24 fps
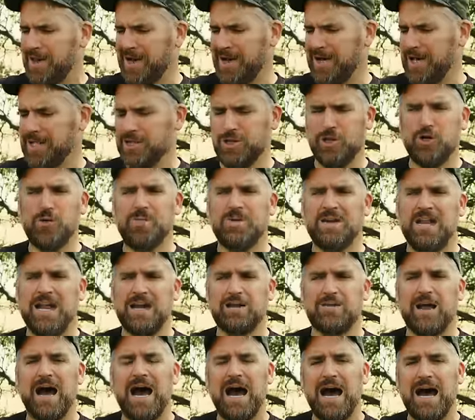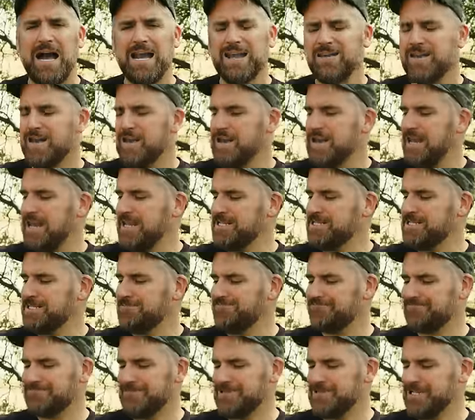uh, illuminator high. It's
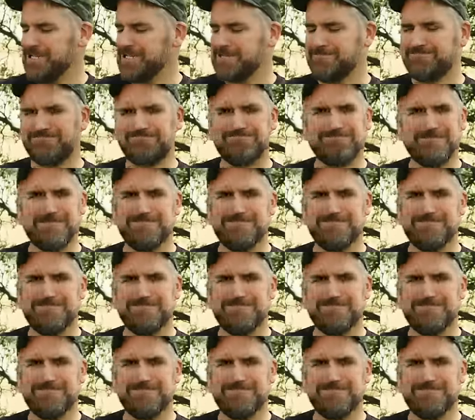just